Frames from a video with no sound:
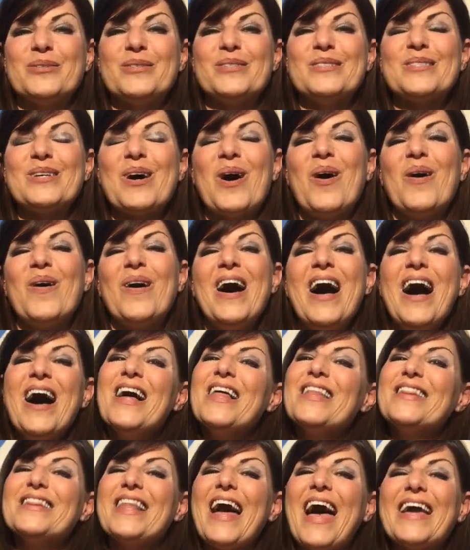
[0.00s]
So
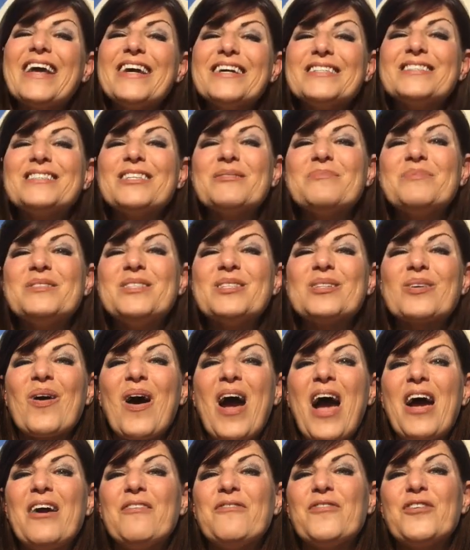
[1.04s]
like and
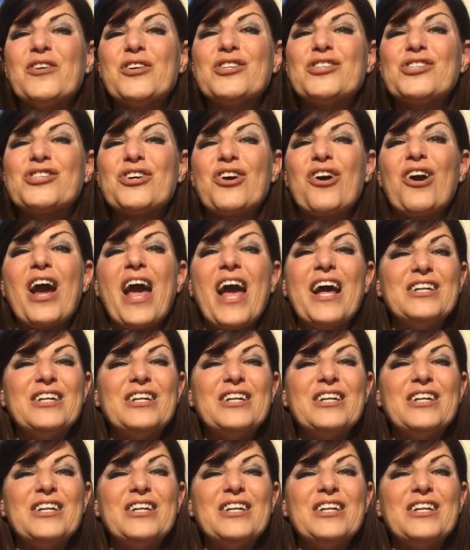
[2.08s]
subscribe for sure